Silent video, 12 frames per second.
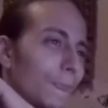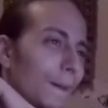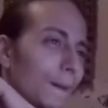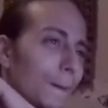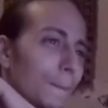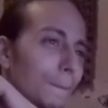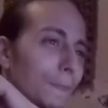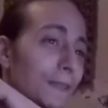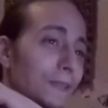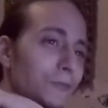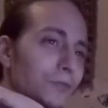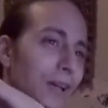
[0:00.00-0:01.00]

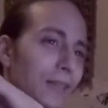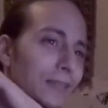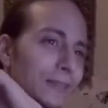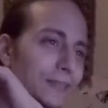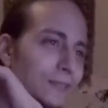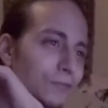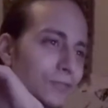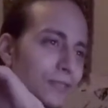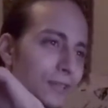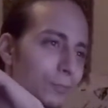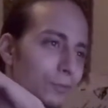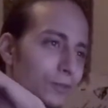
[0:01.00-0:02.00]
I think this one's a
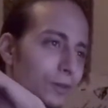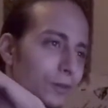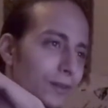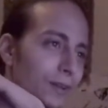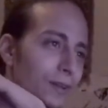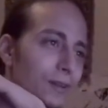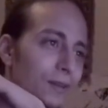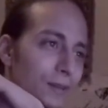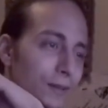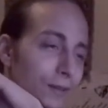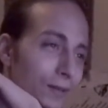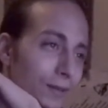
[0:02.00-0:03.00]
deep one. Okay.
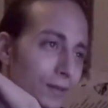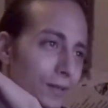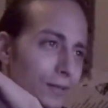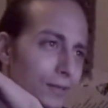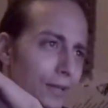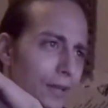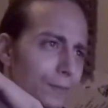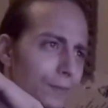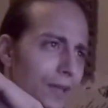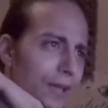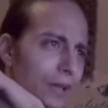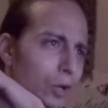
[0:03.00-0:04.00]
Damn,
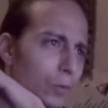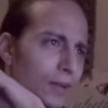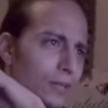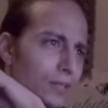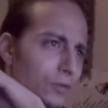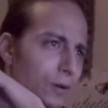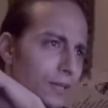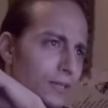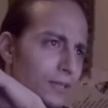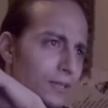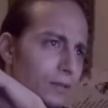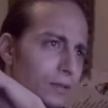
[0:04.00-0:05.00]
that 808 is
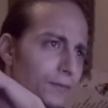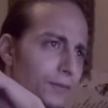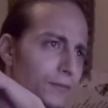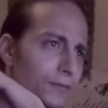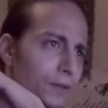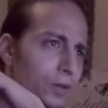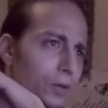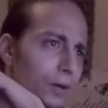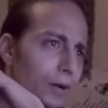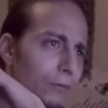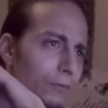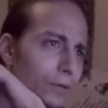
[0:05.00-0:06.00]
crazy. Love your flow.
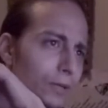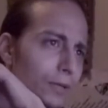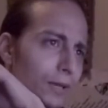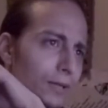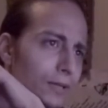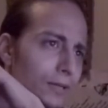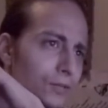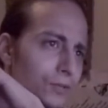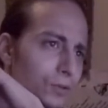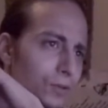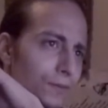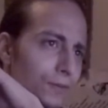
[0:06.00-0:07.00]
I really like the
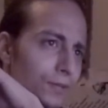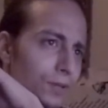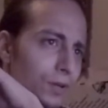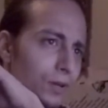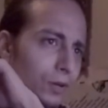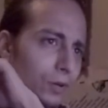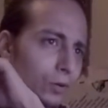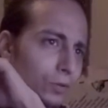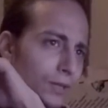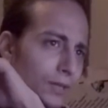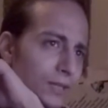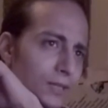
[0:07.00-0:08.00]
intro of this song. The whole
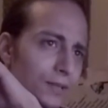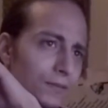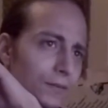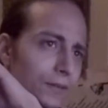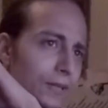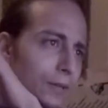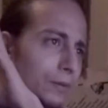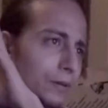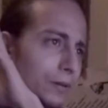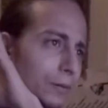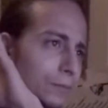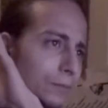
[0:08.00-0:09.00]
thing is different. Keep it
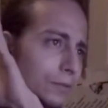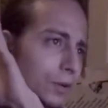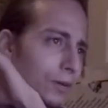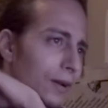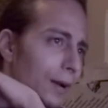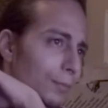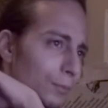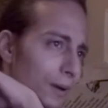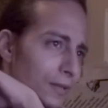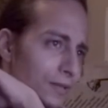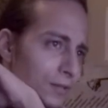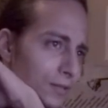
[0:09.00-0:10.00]
up. Don't
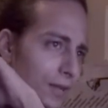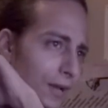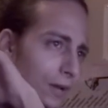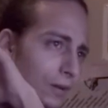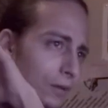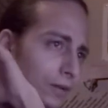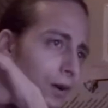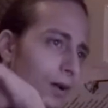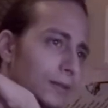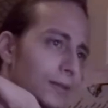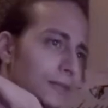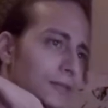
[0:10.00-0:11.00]
compromise your style. You're
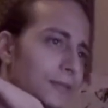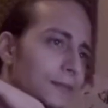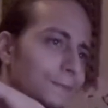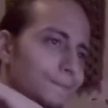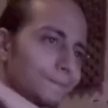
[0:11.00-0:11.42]
authentic.